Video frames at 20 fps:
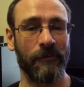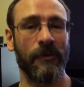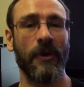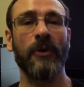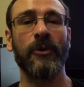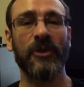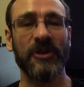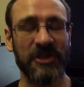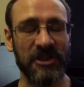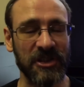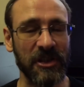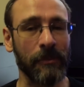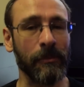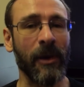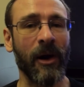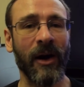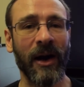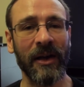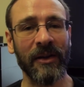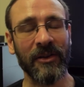focused your
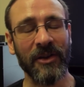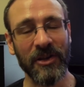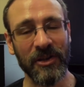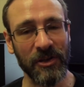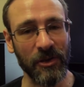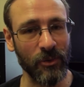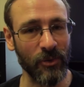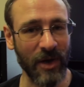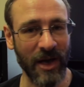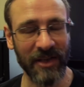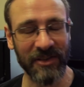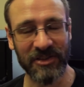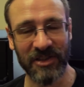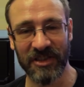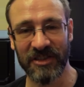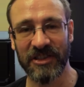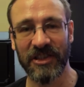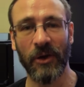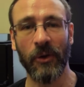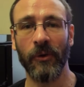mind, that you had to
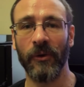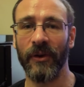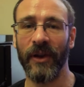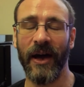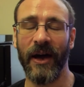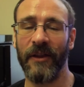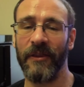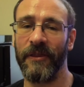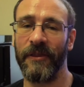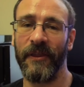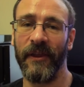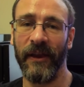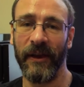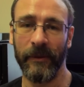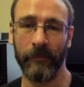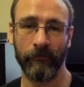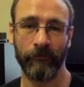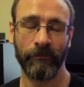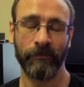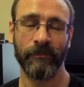tilt that
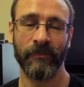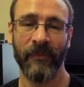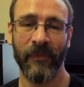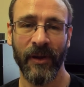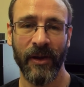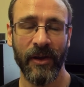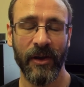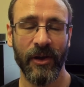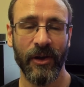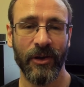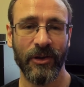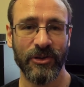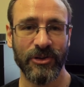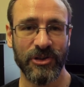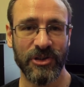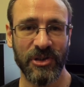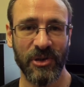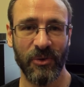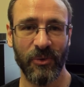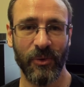thing
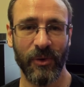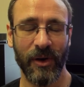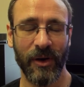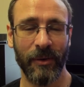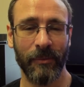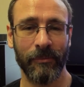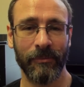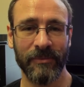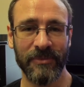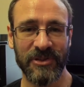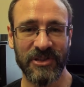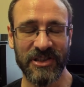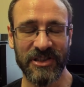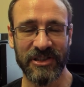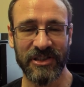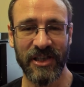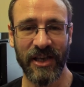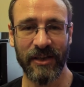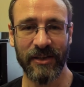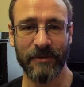to
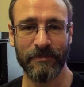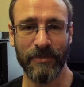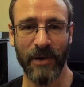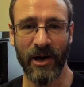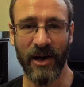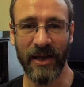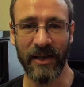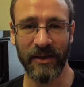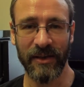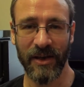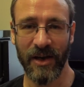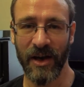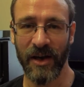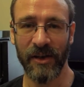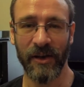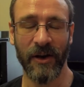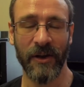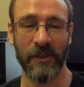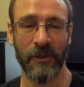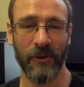steer the bike,
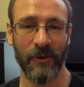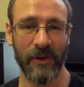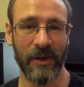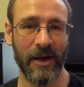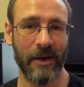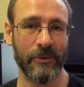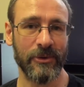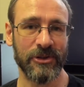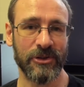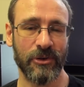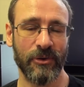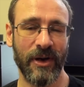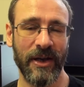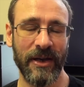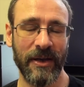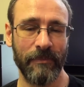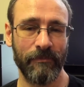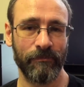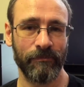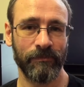and I thought that was
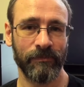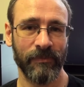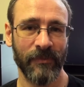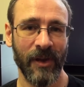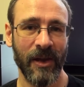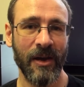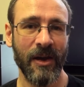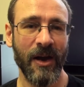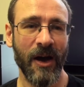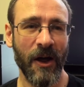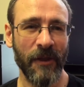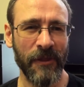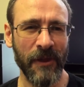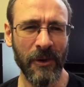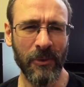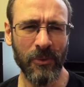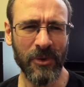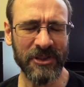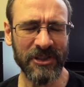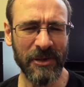great. I
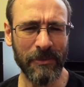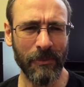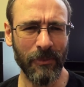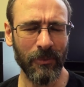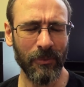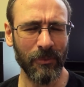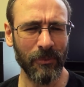think was it